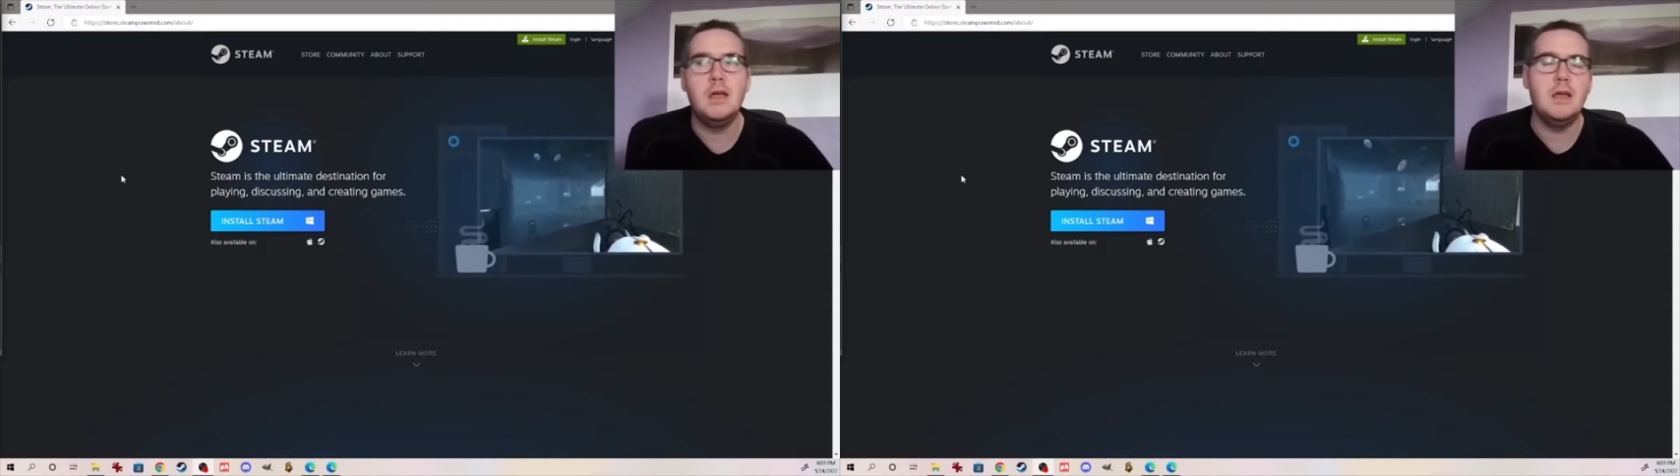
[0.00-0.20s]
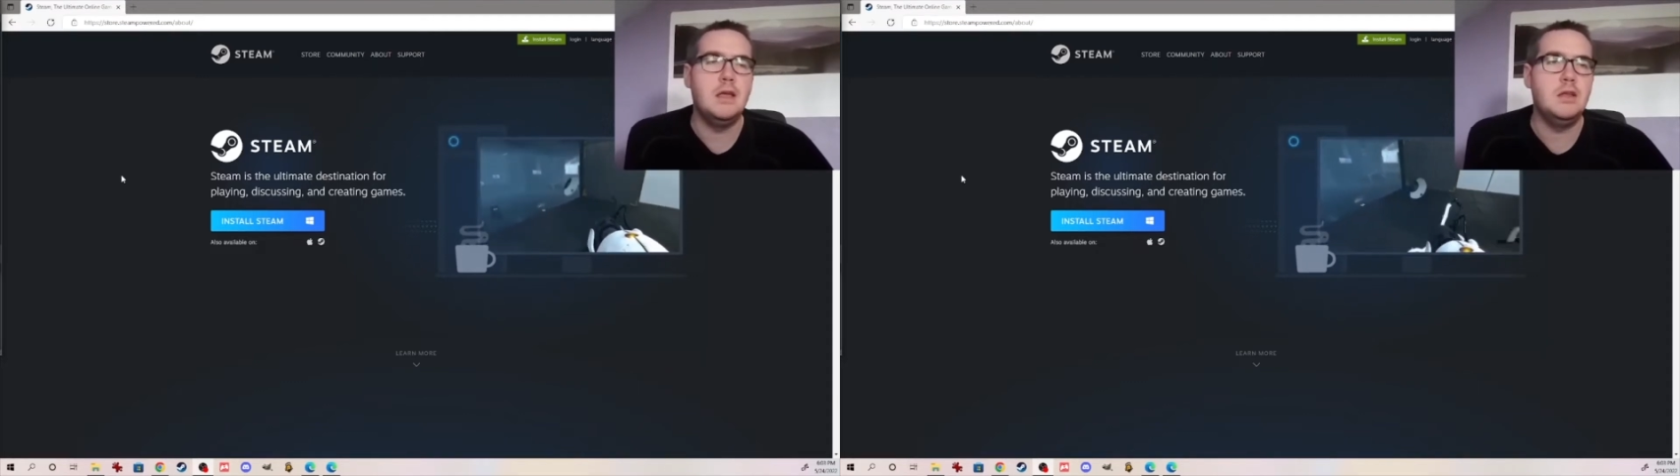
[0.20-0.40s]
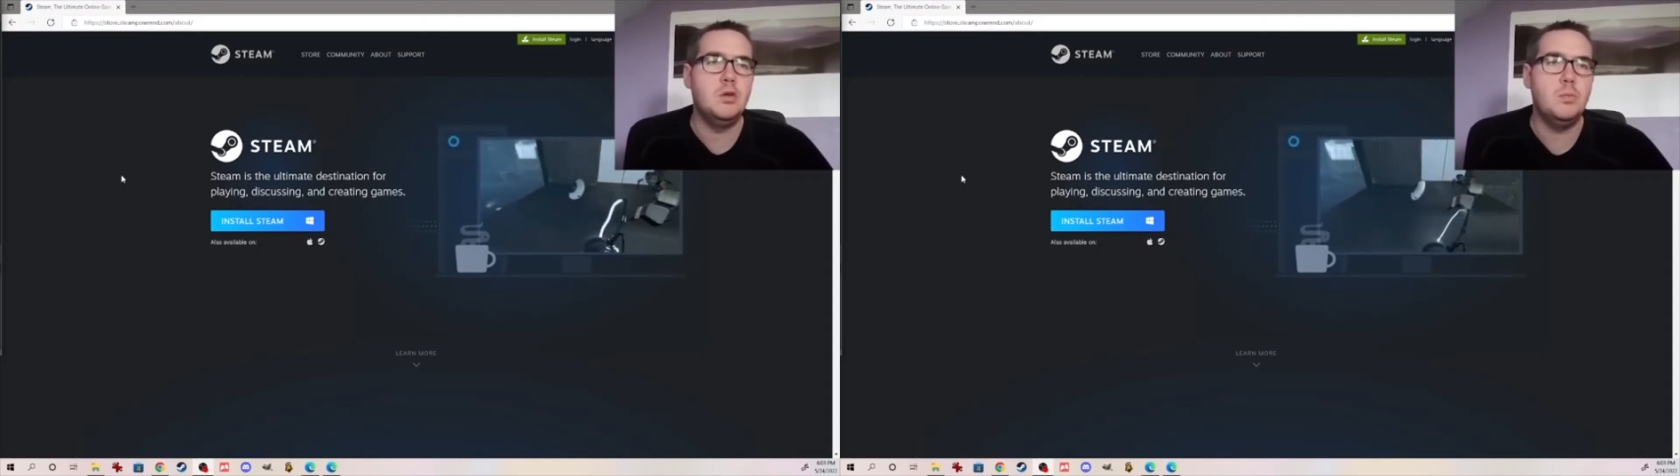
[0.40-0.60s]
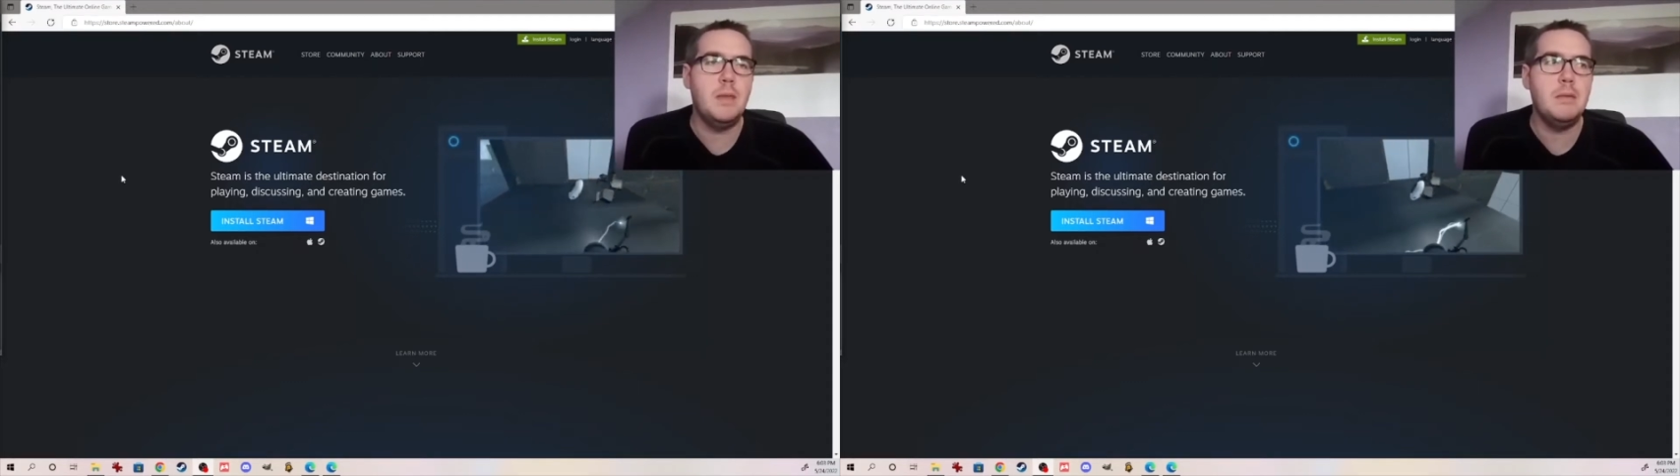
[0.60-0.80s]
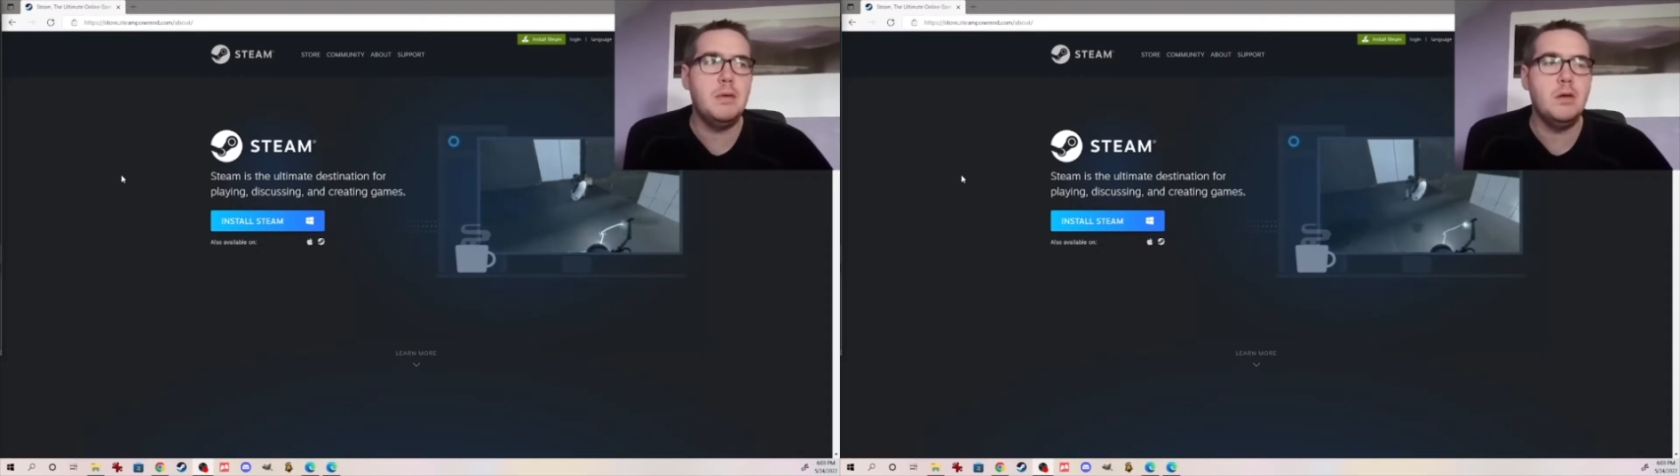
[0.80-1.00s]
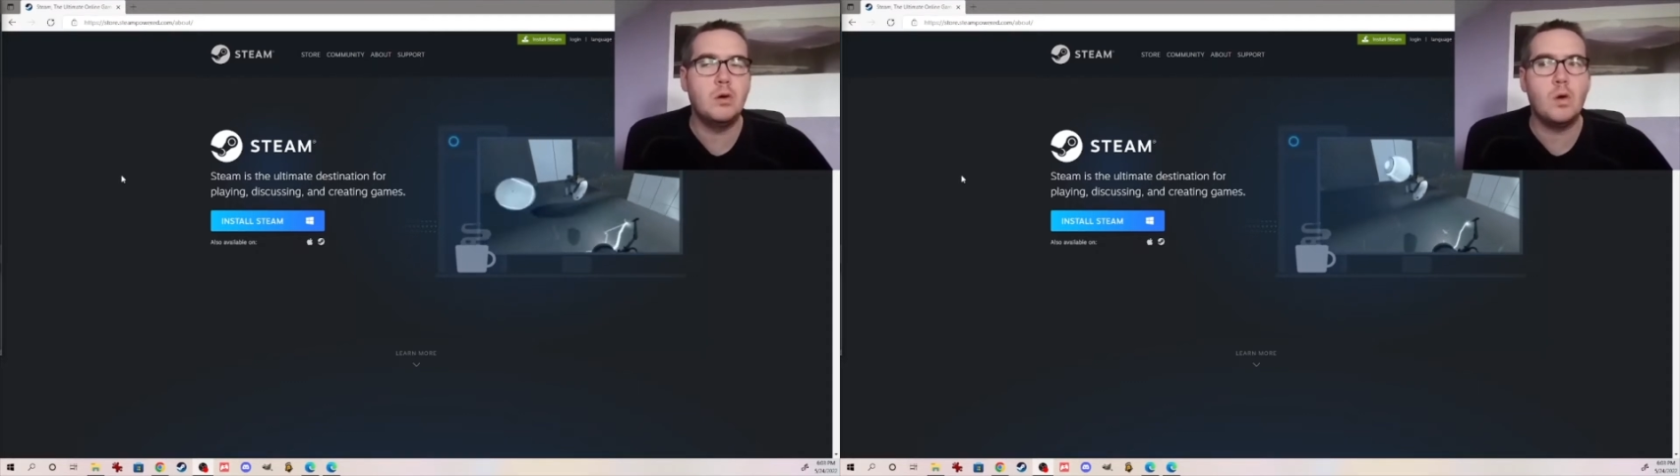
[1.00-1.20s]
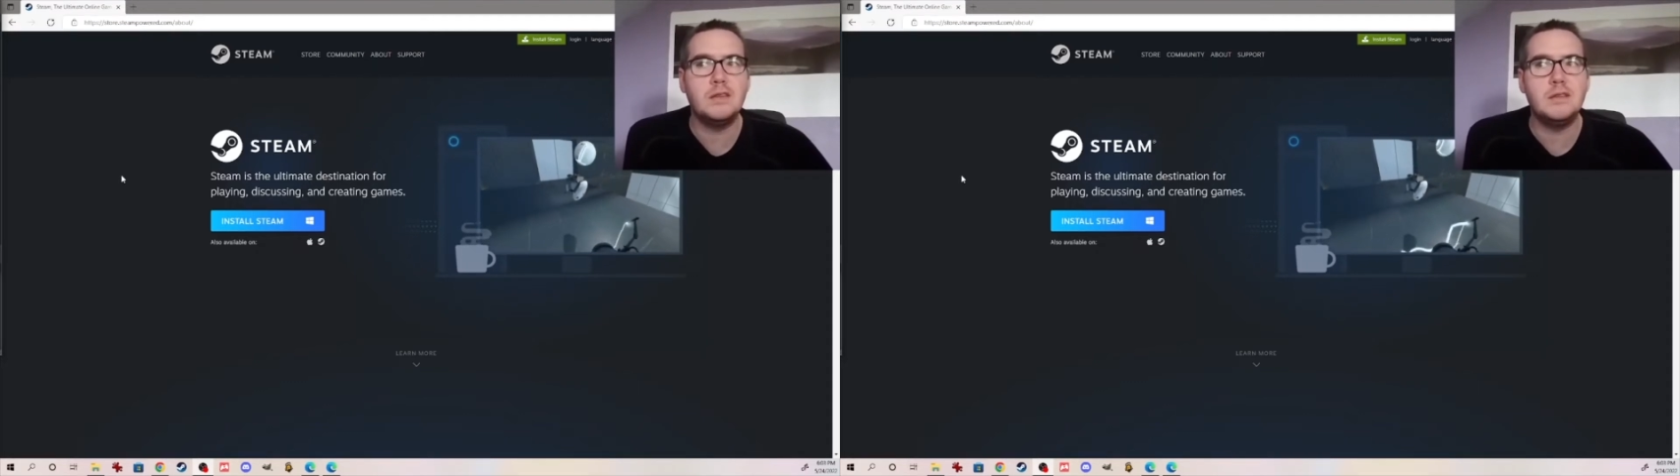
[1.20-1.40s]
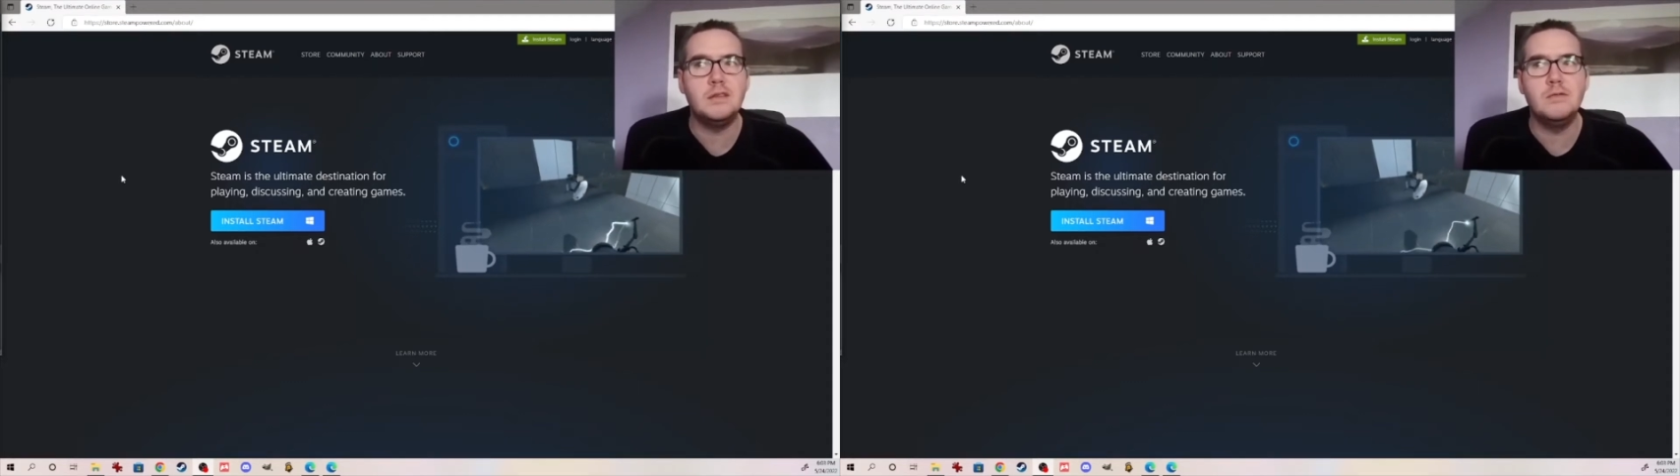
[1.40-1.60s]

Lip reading: and you may be requested